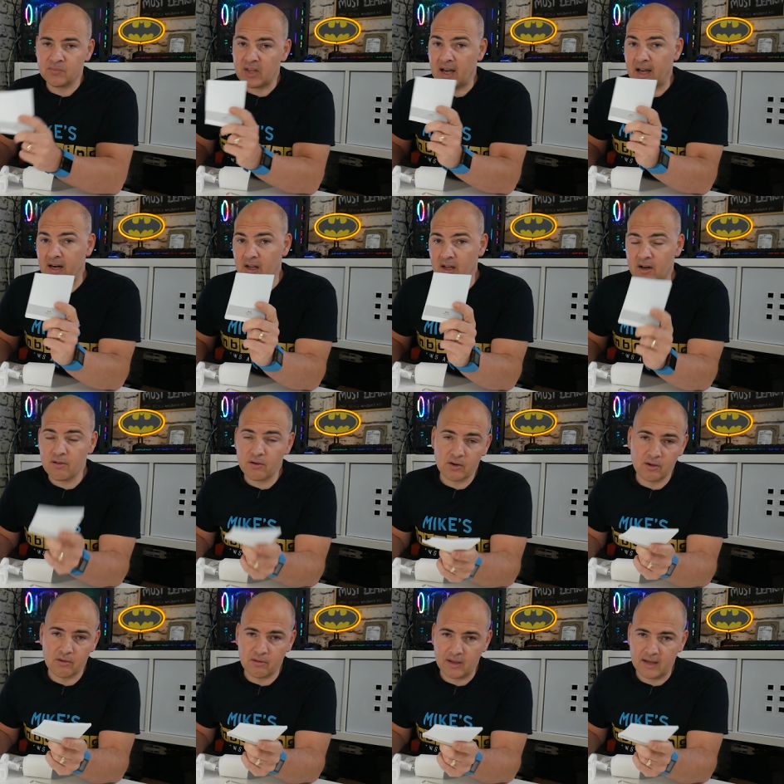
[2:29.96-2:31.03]
And another
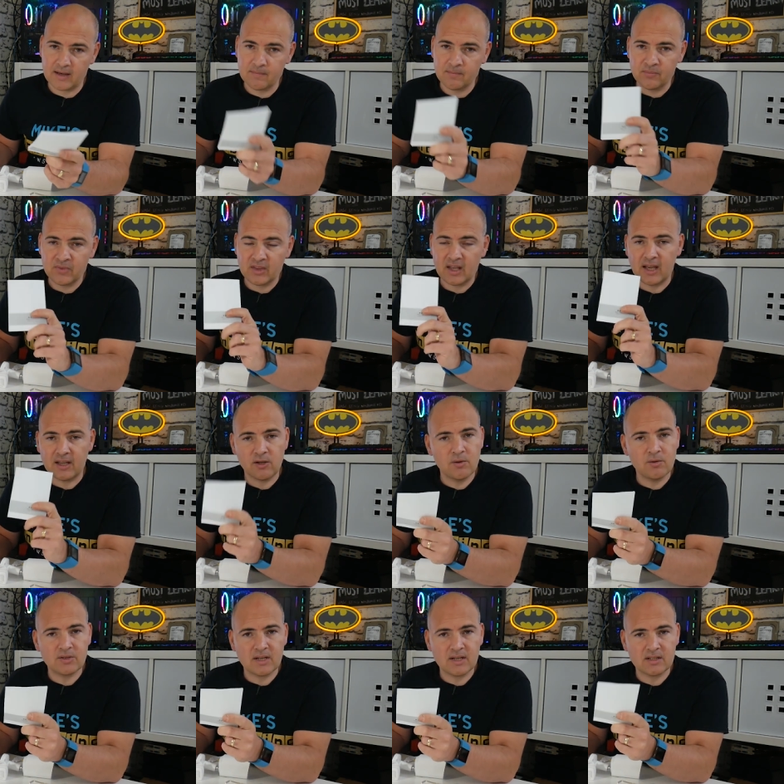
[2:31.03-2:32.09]
good thing, it
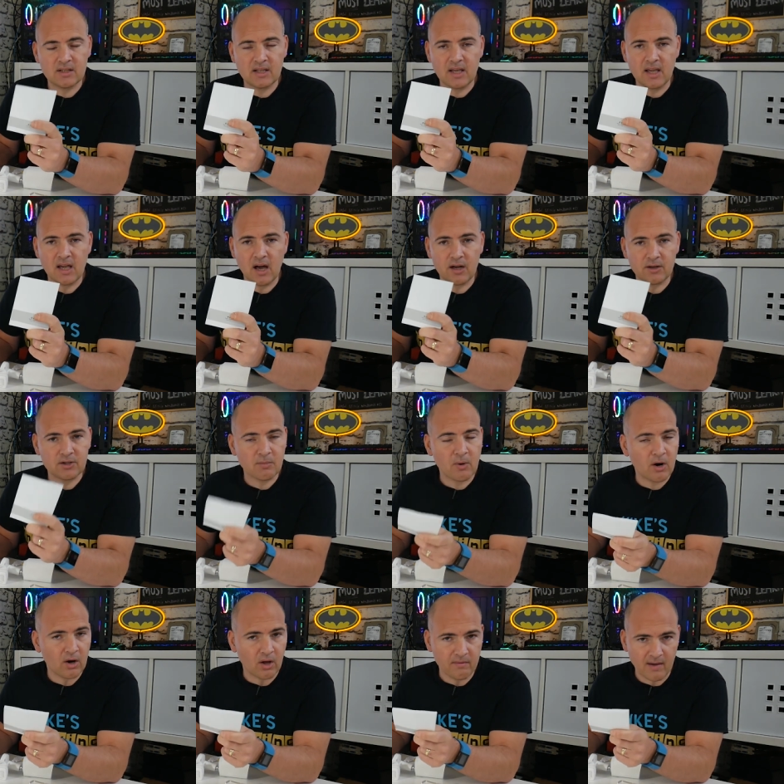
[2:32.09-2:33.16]
uses the uh,
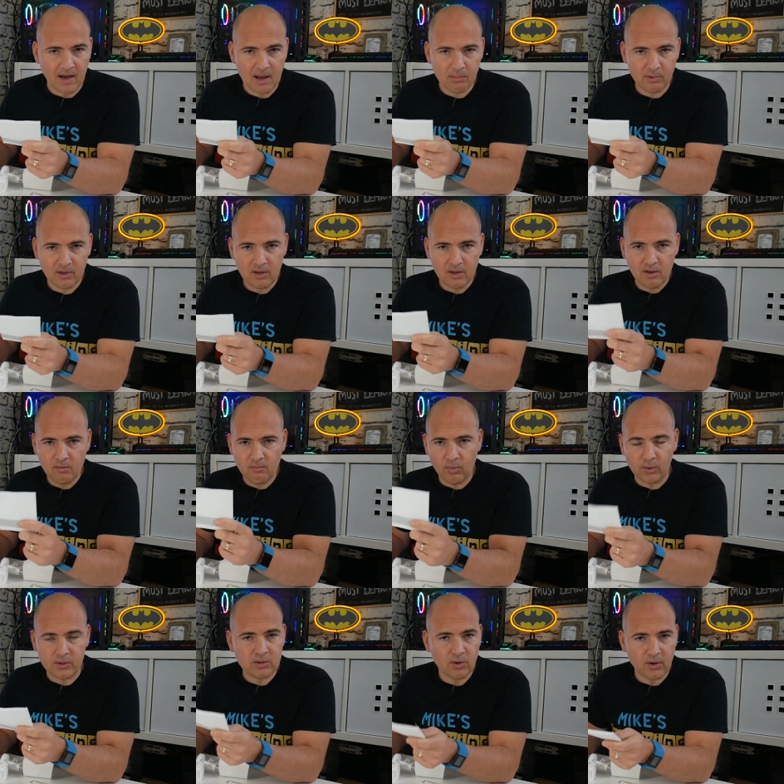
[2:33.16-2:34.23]
Smart Life app
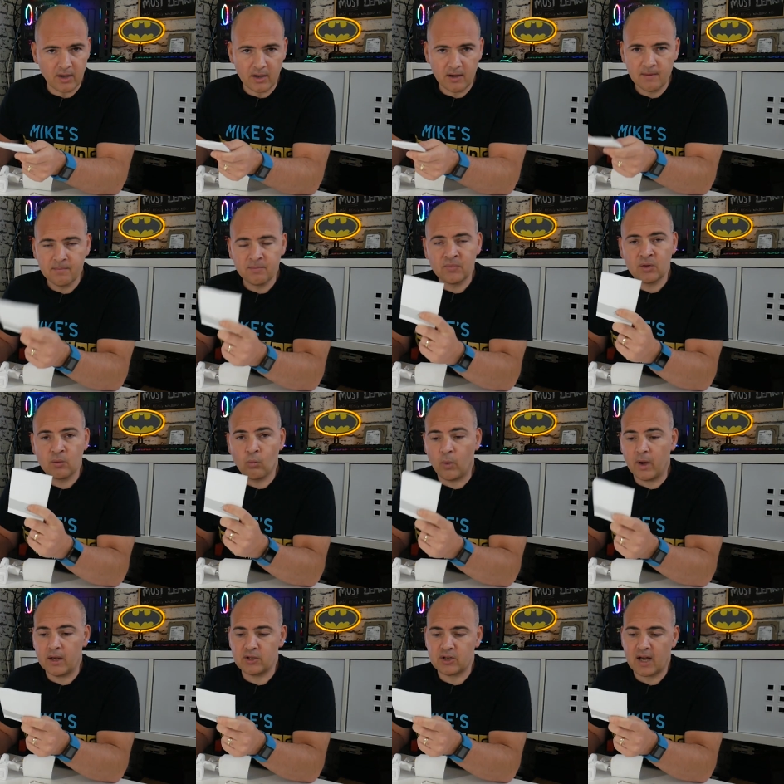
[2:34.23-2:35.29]
by Tuya,
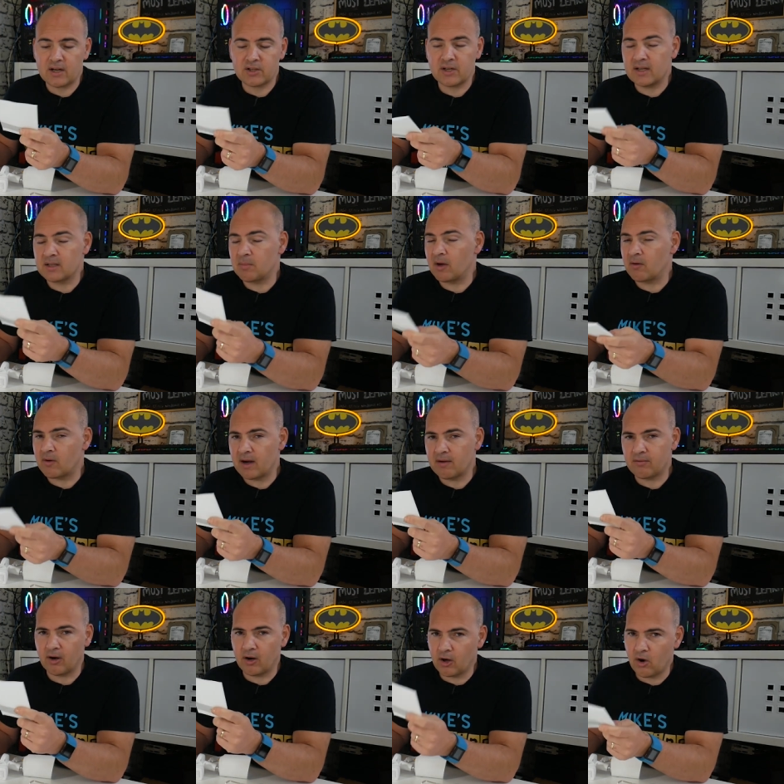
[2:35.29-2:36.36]
which actually has been
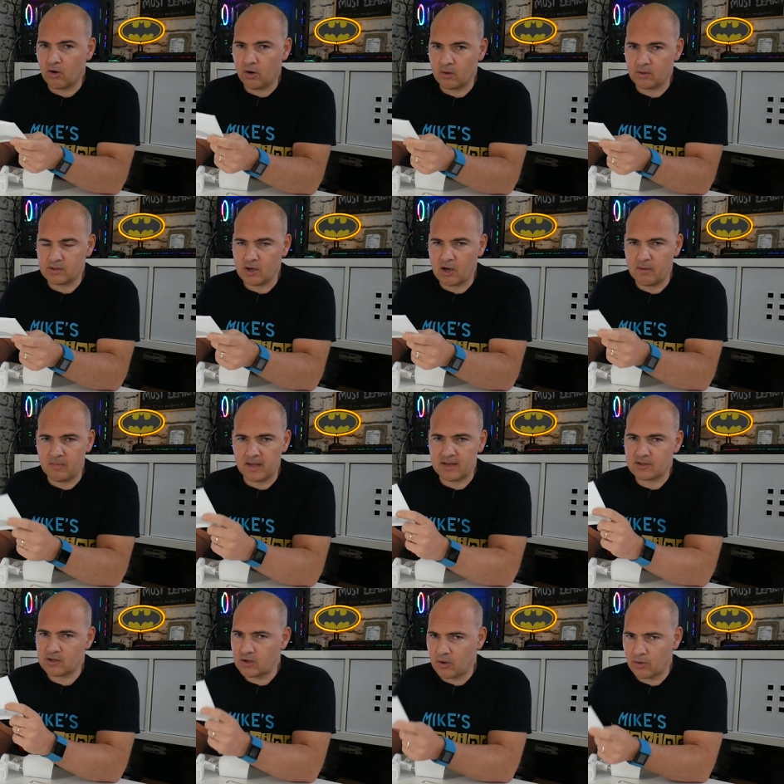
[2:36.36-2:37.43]
around for a long, long time,
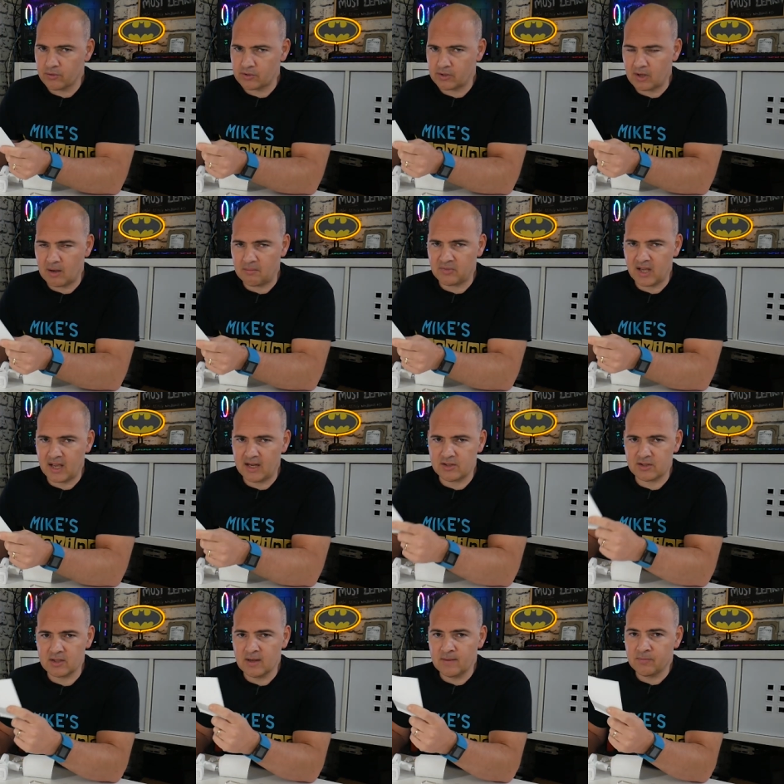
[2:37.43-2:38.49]
gets constant
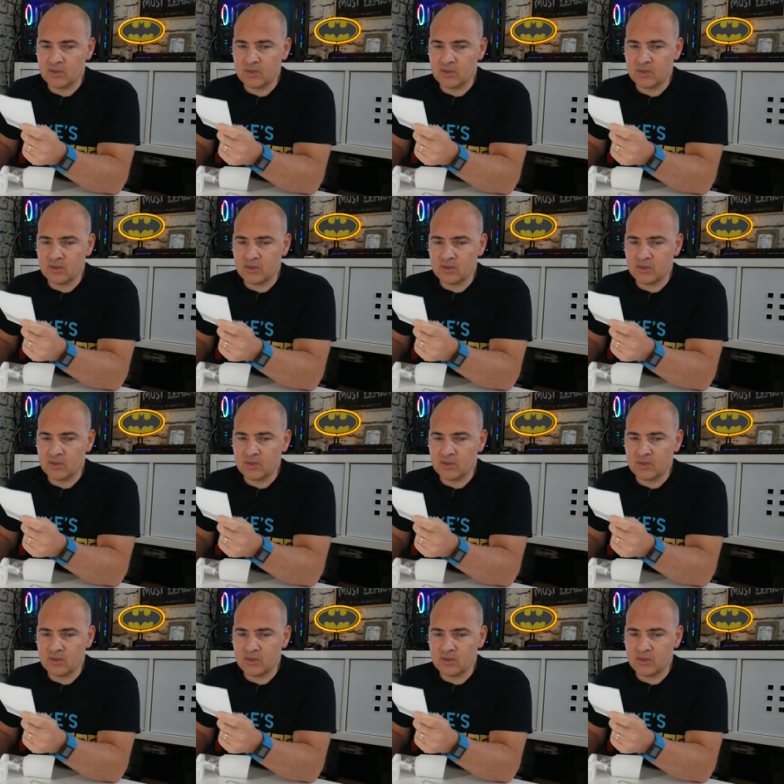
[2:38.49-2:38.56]
updates.